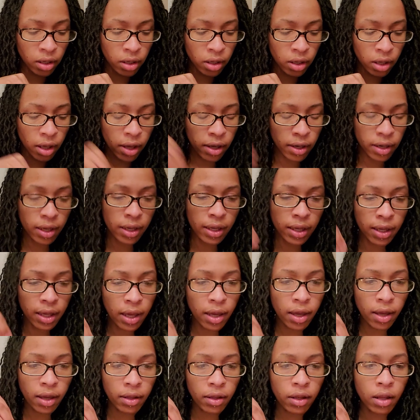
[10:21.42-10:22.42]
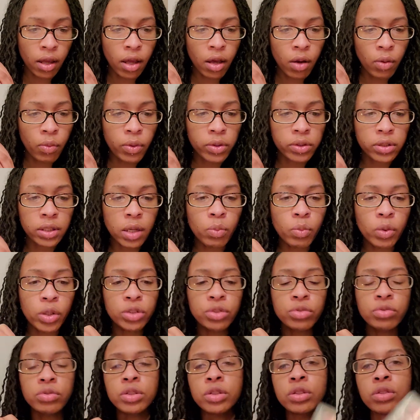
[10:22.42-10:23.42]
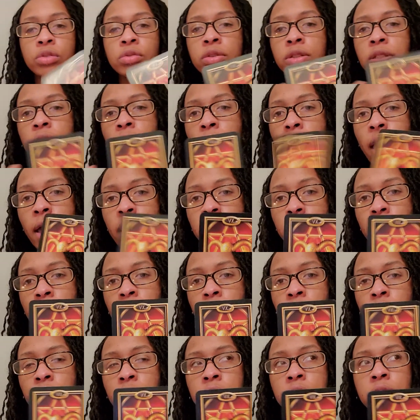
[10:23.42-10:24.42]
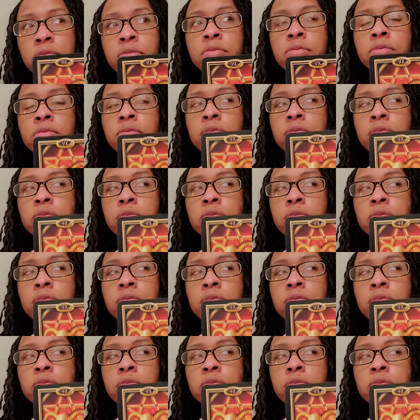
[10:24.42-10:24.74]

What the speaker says: And again, what they want you to do is act on